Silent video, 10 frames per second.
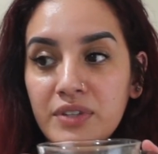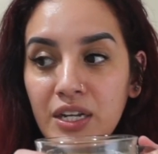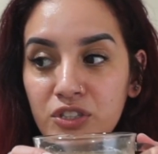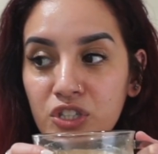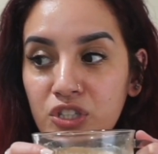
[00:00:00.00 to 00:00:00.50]
I'll
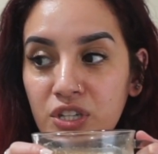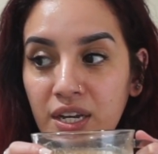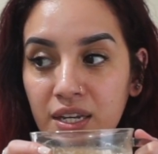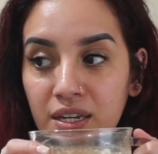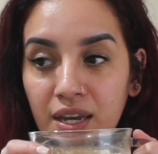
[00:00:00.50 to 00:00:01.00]
just check
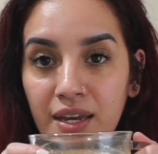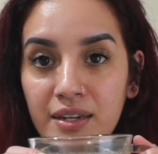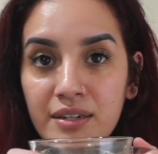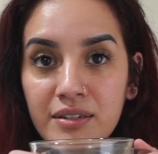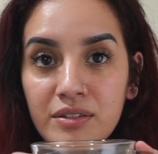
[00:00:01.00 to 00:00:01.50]
it
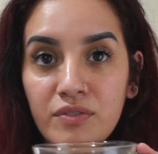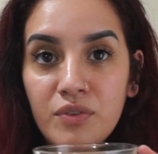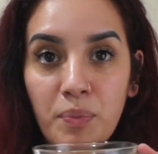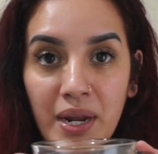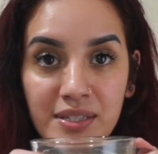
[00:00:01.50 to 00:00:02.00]
and
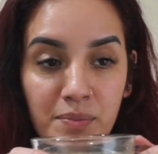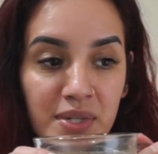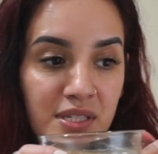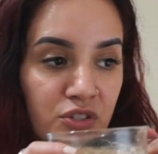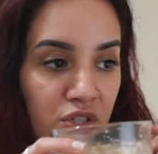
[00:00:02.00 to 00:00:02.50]
reply to
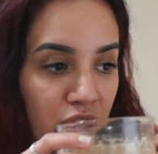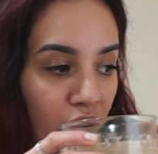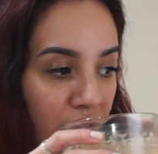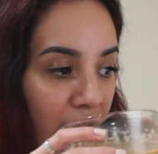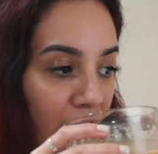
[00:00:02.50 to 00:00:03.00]
messages and all
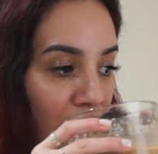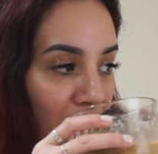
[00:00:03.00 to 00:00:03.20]
that.